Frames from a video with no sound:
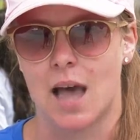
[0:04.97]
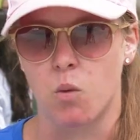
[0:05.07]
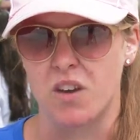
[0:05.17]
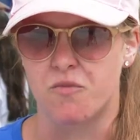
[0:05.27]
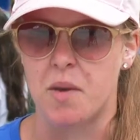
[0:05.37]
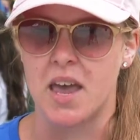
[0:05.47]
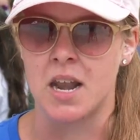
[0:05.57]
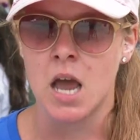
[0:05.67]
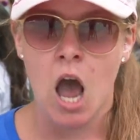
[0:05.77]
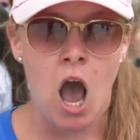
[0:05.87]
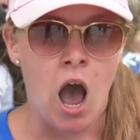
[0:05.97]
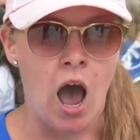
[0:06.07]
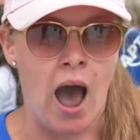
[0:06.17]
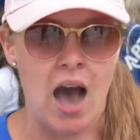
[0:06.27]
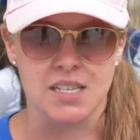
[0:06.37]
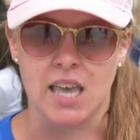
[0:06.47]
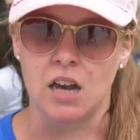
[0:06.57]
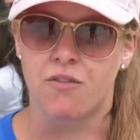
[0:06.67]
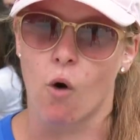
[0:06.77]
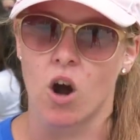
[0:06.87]
that we've been uh,
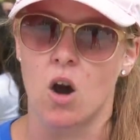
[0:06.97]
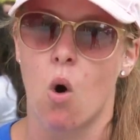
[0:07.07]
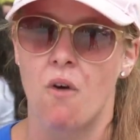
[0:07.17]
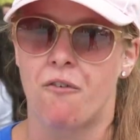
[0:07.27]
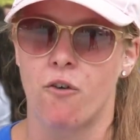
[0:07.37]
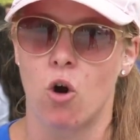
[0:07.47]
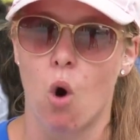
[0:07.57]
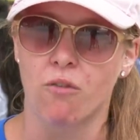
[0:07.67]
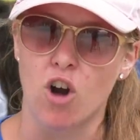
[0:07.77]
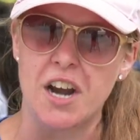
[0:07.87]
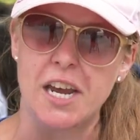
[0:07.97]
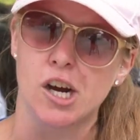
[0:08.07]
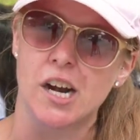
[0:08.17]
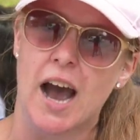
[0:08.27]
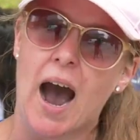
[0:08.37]
asking for for over a year and a